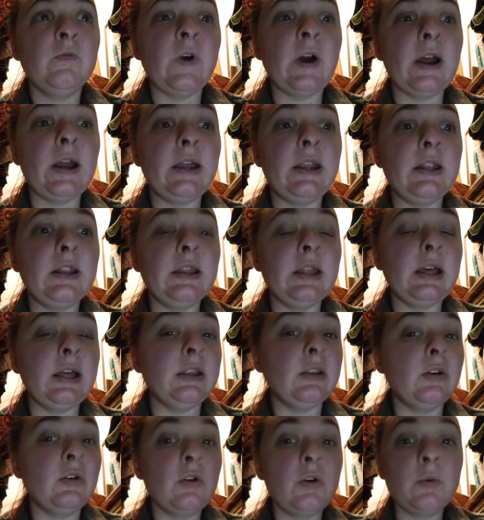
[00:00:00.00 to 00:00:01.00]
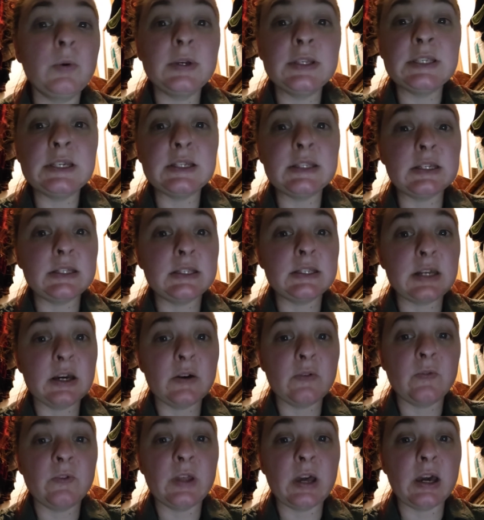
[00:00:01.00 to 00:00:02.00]
find like little quizzes and
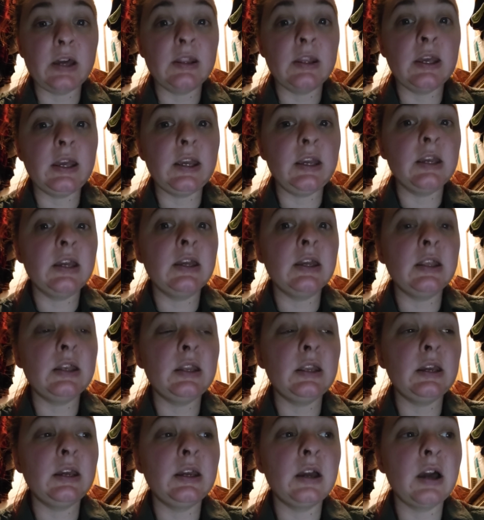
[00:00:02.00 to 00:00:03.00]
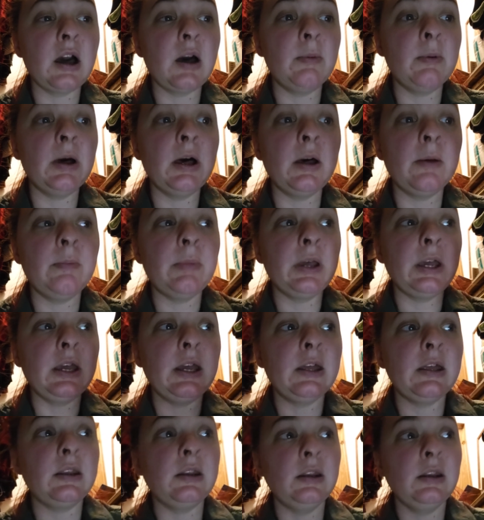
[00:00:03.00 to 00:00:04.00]
stuff that they can come up
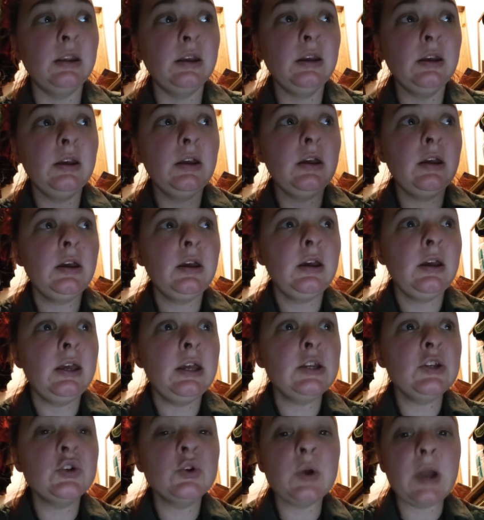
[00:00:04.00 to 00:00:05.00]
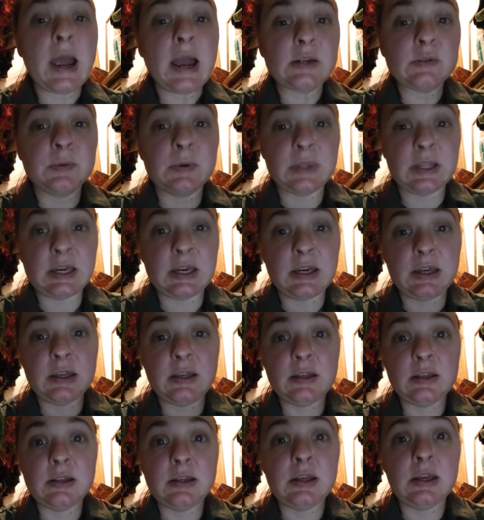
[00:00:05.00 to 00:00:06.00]
and interact with
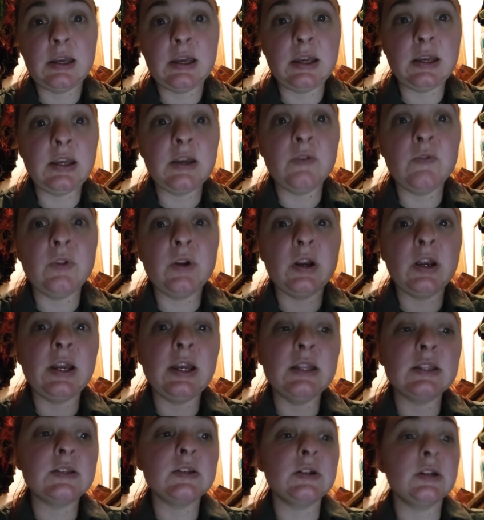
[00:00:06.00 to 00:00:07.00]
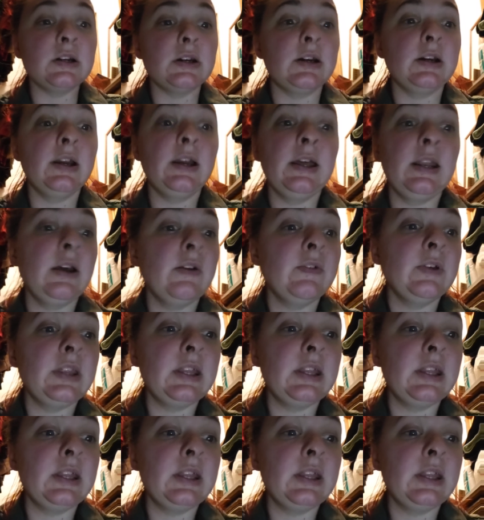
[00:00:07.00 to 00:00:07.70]
it and give their answer and